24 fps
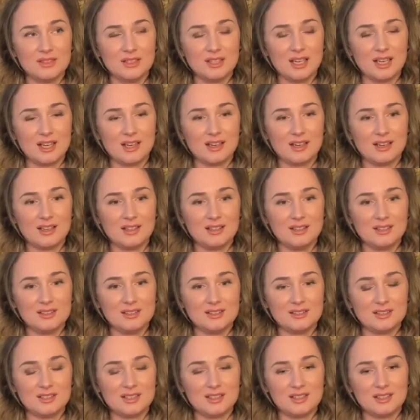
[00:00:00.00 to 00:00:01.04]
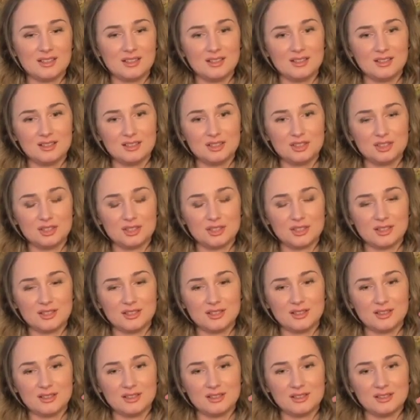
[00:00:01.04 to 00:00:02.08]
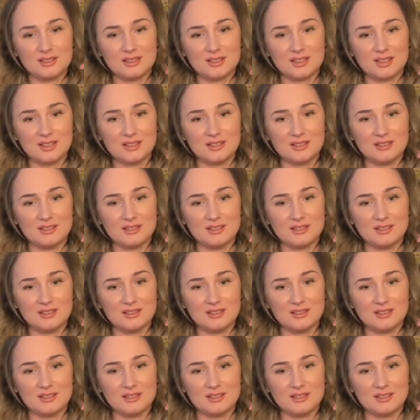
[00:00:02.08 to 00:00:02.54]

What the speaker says: A, D, G, C,